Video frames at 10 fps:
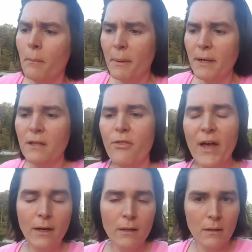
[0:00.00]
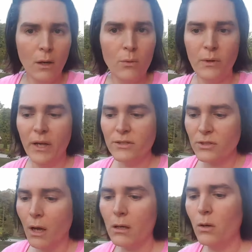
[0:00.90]
But that alone is
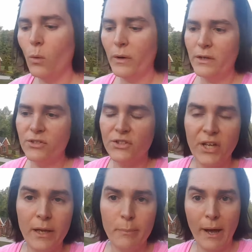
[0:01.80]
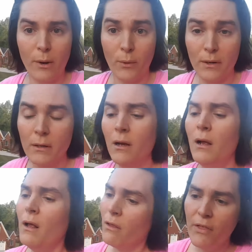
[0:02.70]
not going to take power.
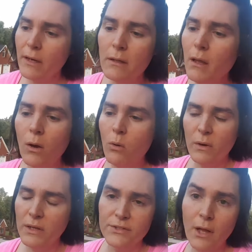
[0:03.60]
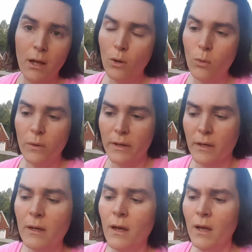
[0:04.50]
That alone is not
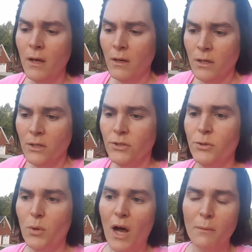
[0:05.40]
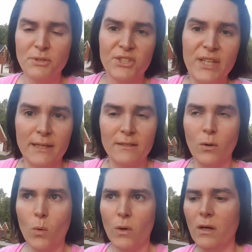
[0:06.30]
going to upset
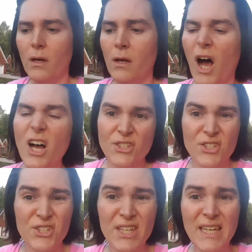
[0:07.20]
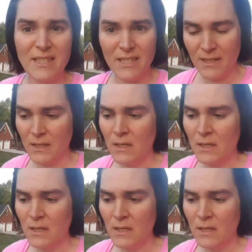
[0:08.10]
or unseat